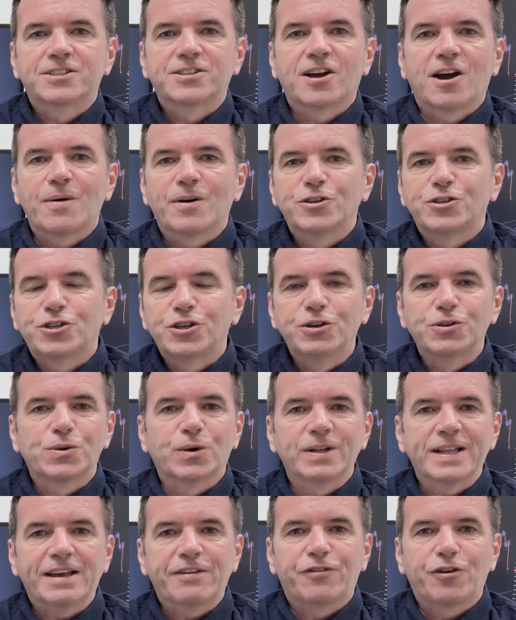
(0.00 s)
So, as
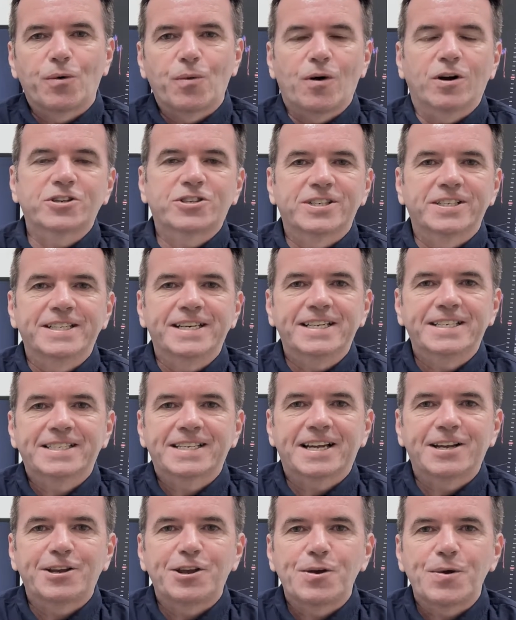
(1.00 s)
usual, if you're watching
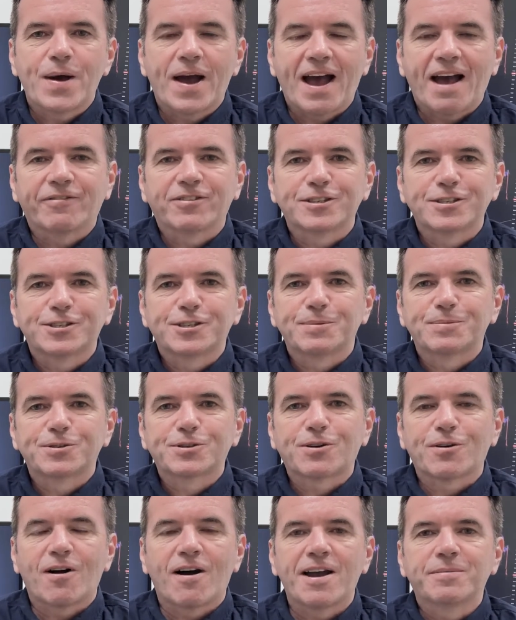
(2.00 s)
this and you haven't
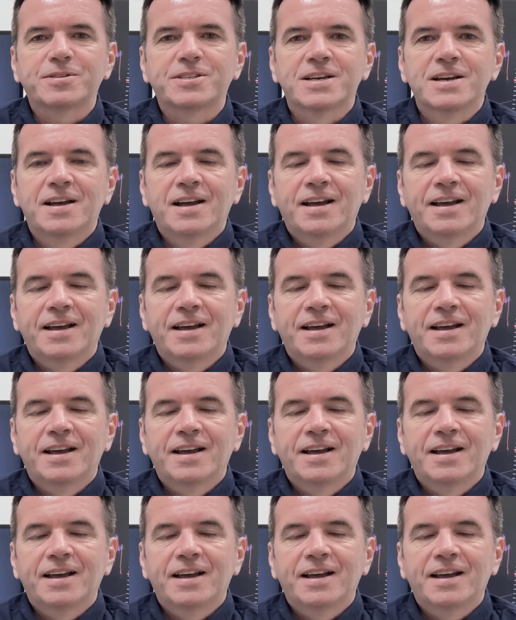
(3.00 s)
subscribed,